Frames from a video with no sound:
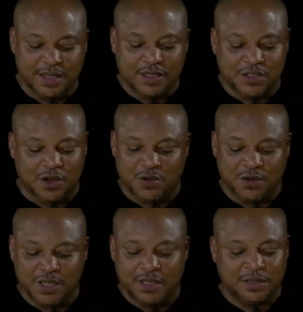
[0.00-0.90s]

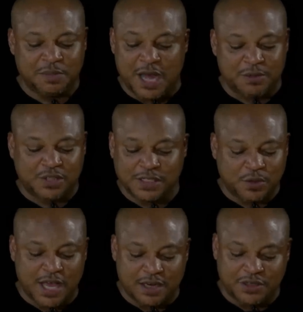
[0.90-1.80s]
So the Bible says
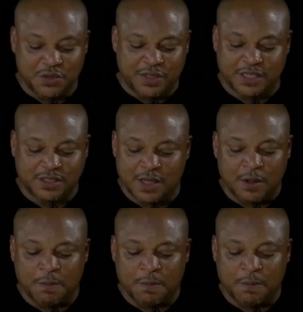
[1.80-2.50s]
we got to do this.